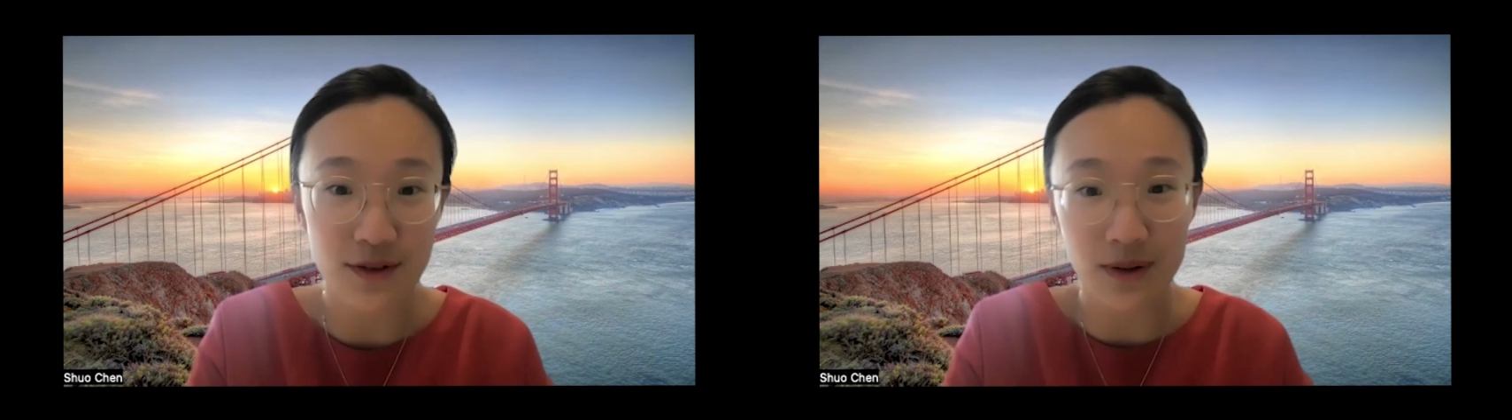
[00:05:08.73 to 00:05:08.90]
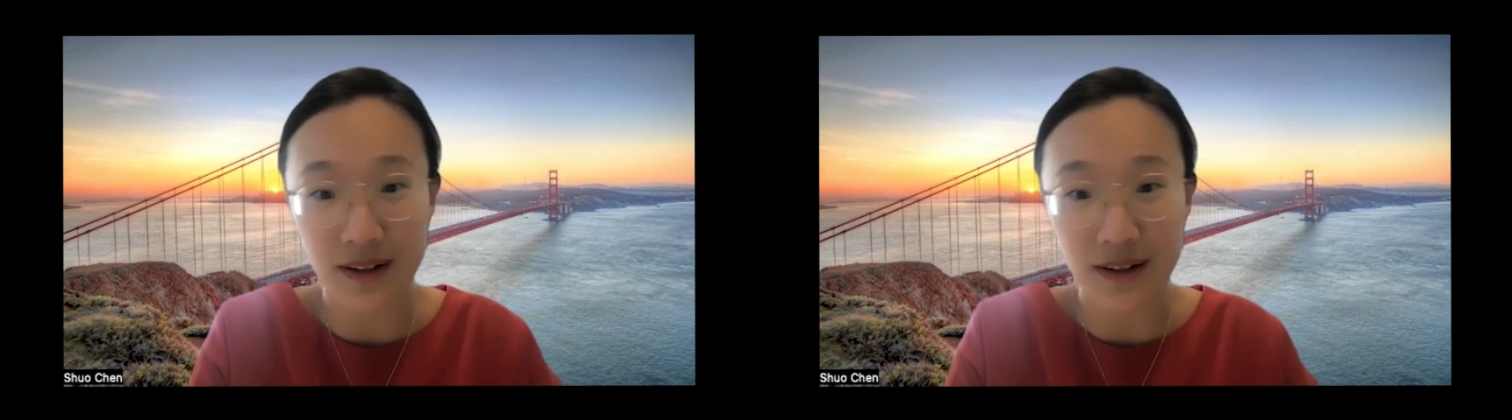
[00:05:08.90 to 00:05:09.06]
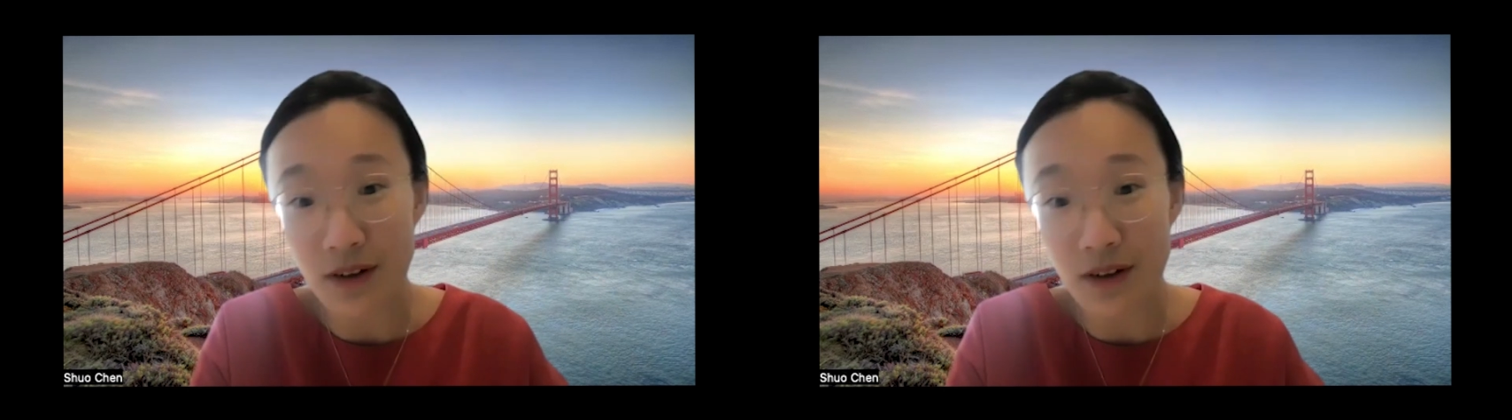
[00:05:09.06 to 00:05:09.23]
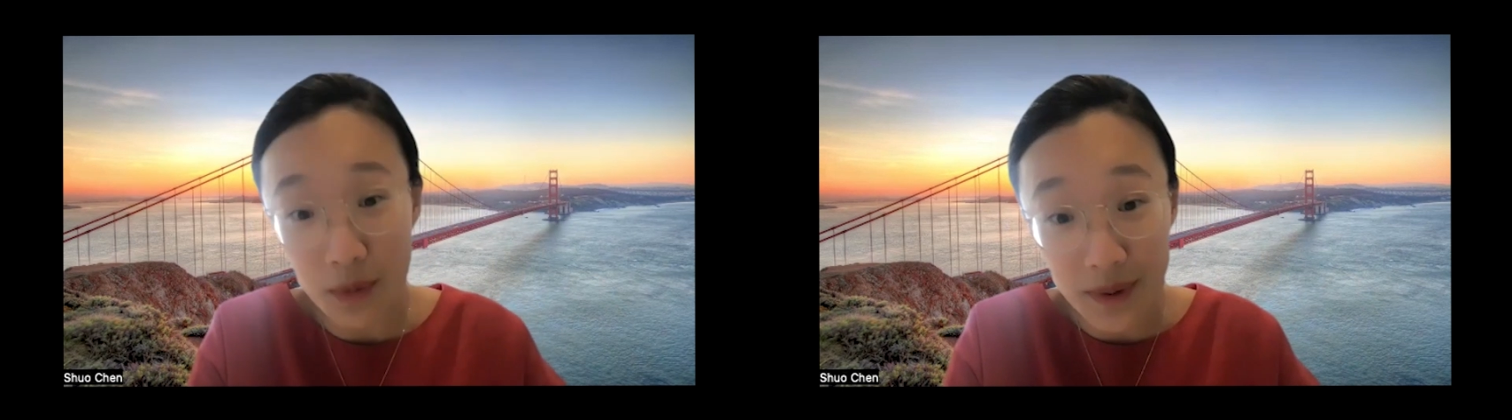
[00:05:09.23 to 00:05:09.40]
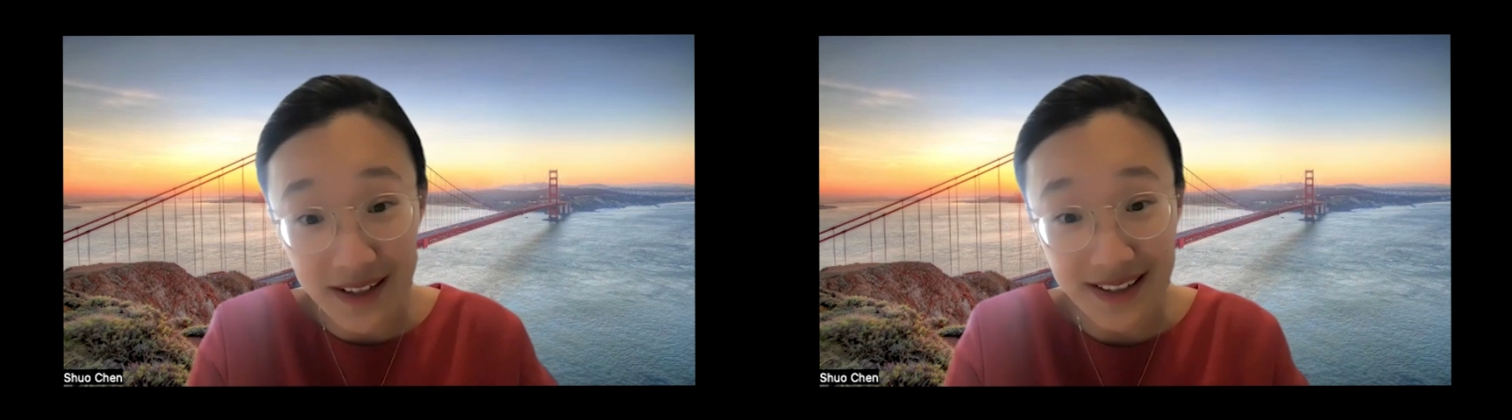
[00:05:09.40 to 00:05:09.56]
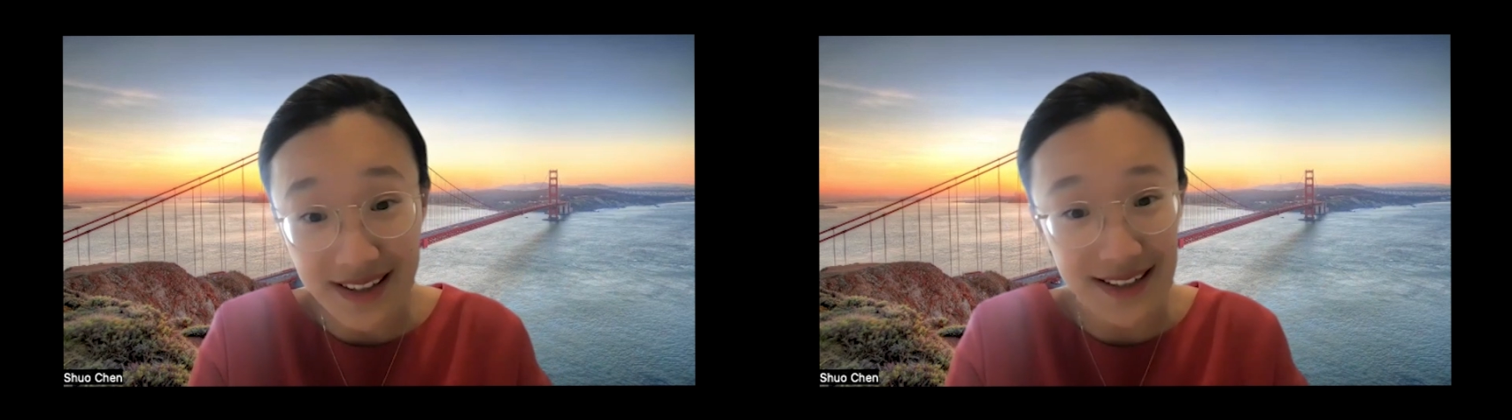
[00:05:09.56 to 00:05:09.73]
So I
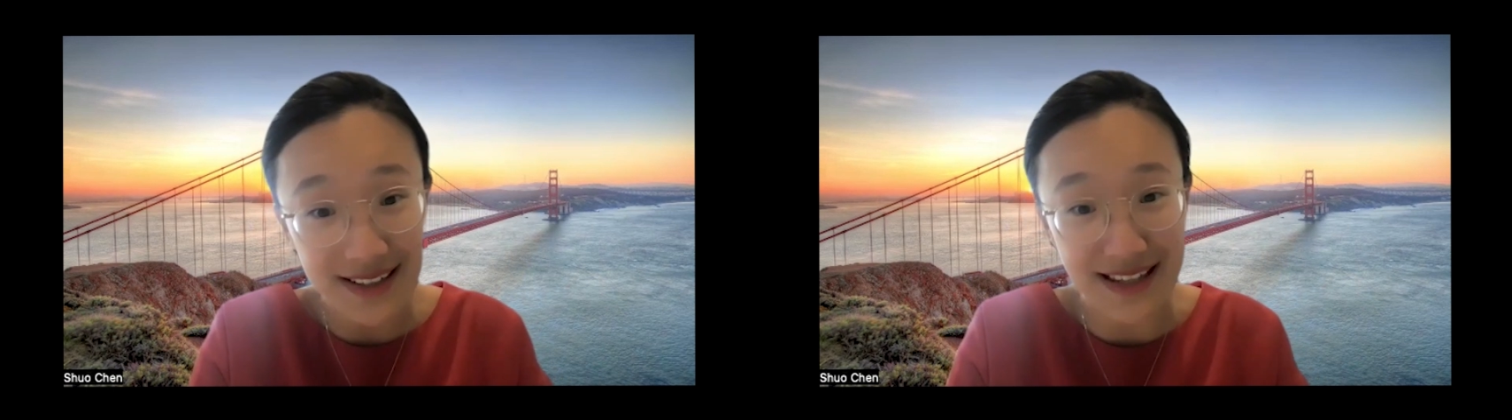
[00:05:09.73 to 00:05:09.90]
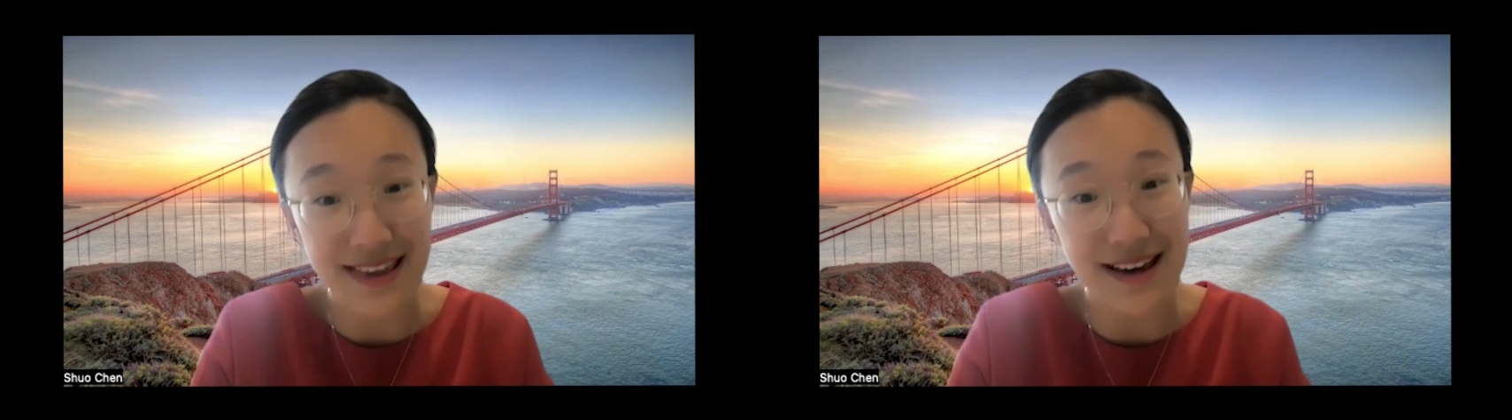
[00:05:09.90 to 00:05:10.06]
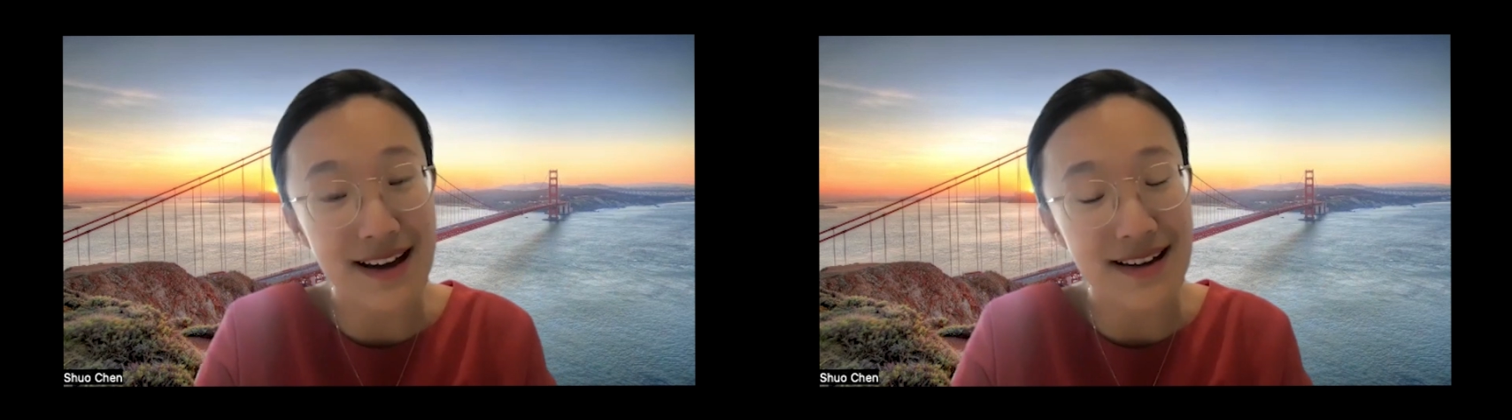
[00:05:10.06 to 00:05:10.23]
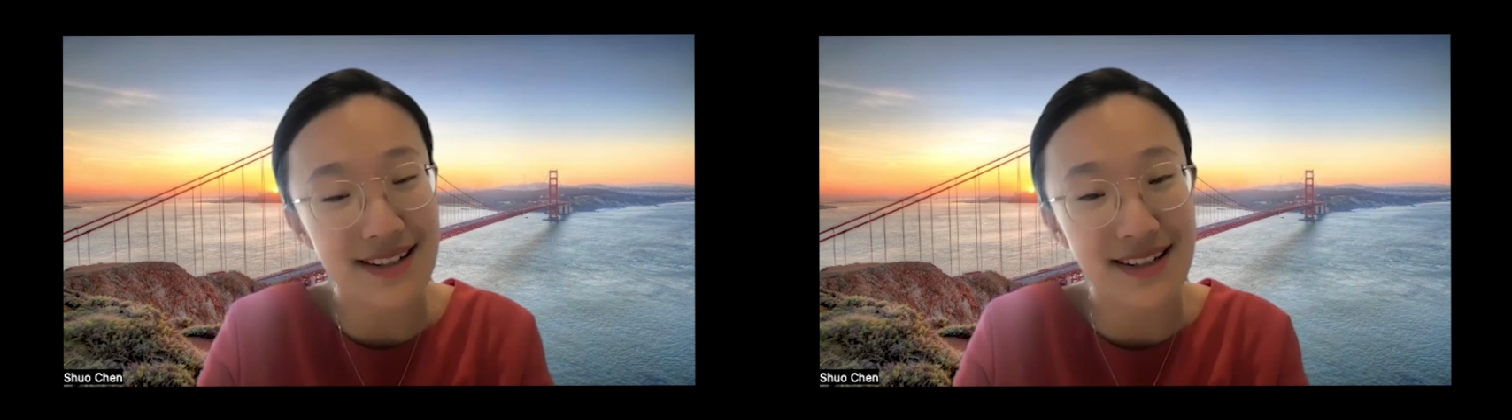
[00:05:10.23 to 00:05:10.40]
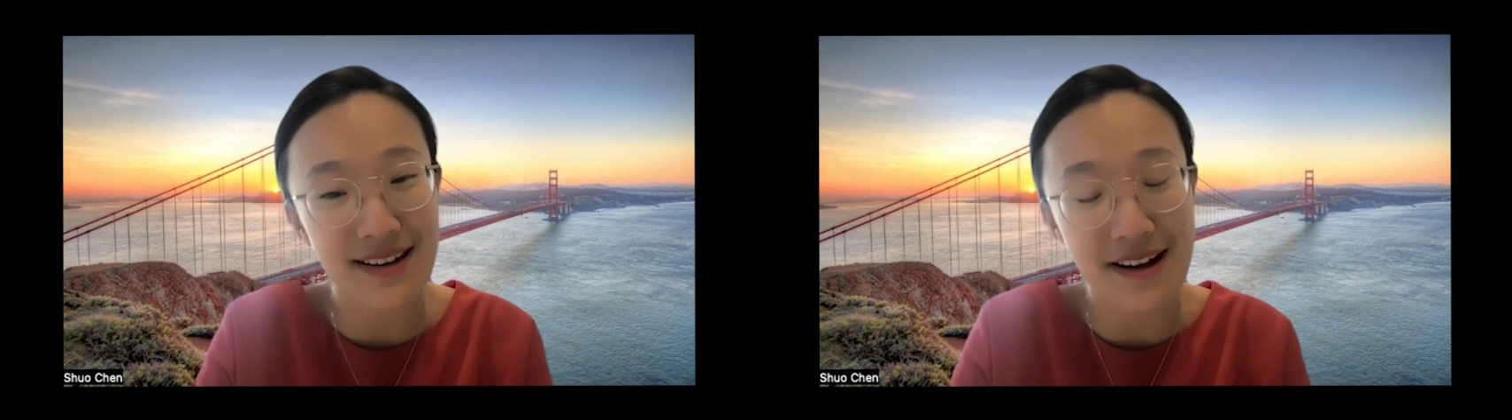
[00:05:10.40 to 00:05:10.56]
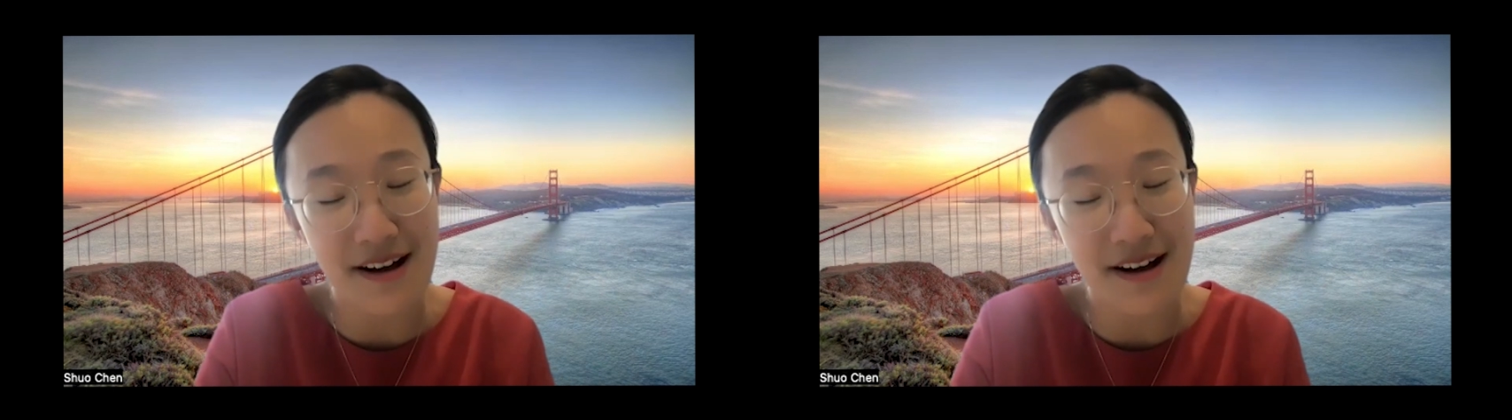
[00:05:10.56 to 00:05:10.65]
always did that